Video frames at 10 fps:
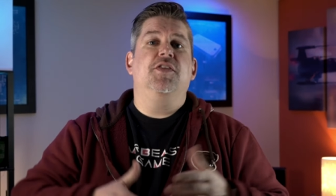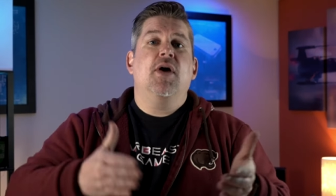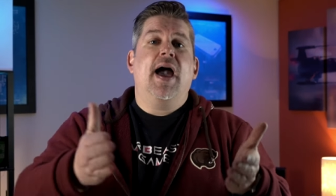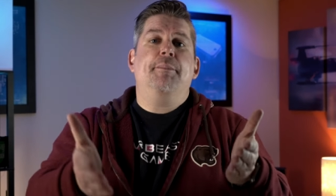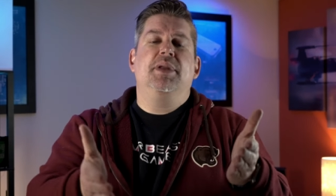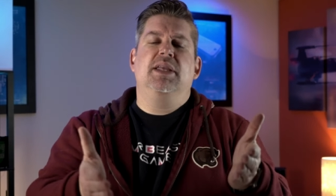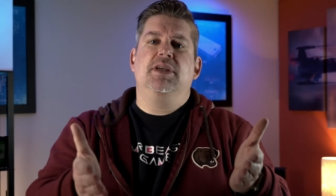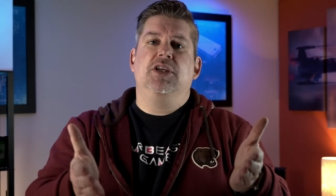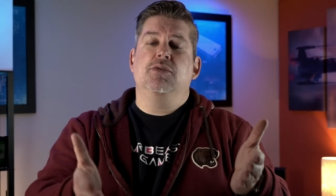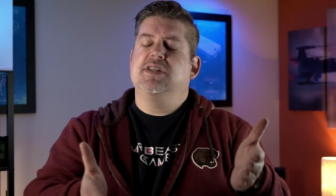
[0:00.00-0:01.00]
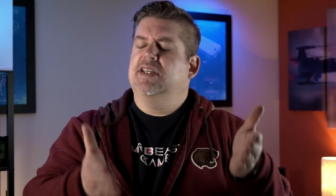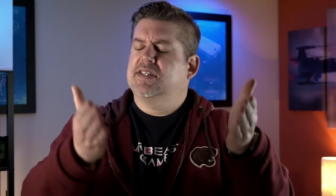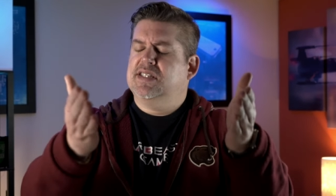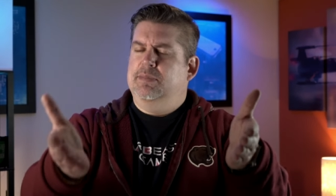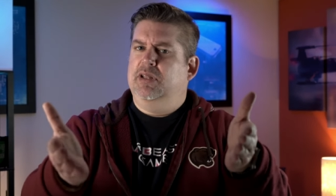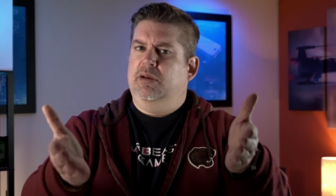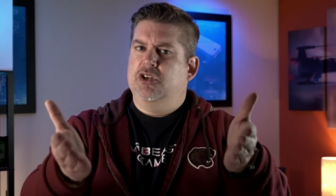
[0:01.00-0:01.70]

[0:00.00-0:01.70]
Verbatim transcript: you happen to be using a similar